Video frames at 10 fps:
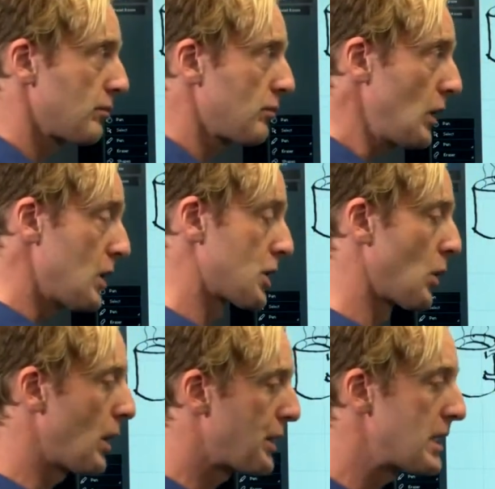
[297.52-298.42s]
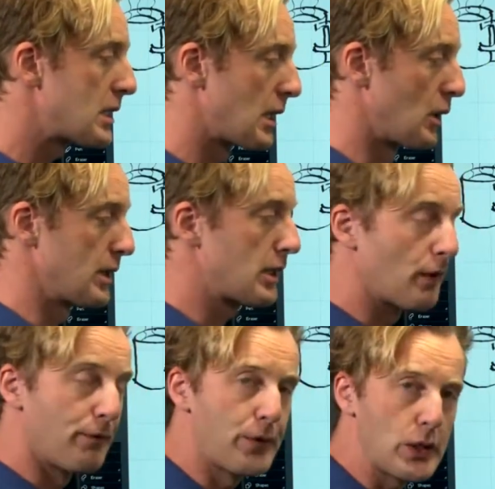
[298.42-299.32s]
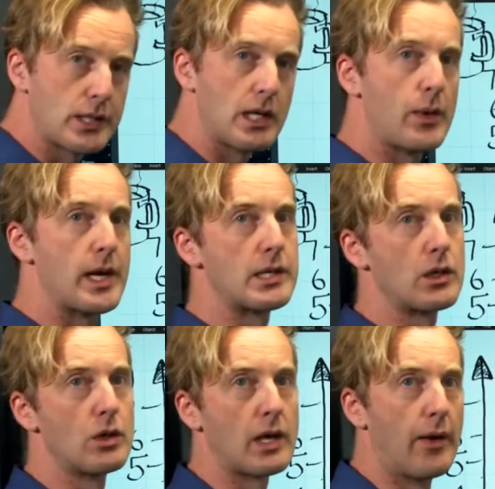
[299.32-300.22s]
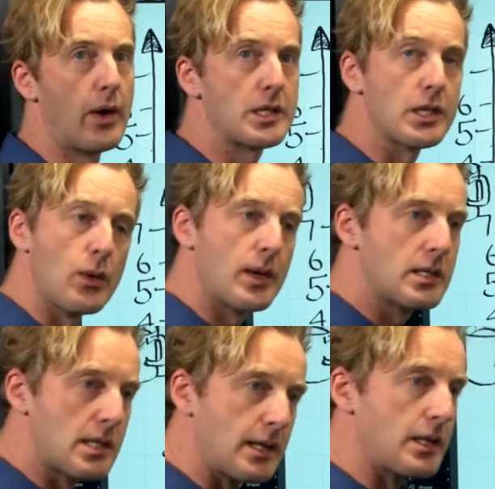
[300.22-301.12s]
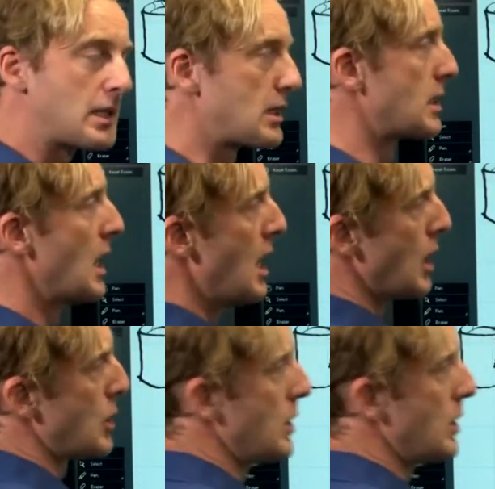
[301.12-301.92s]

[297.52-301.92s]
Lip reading: So what this tells us, the first thing we need to look at, right? So you understand that this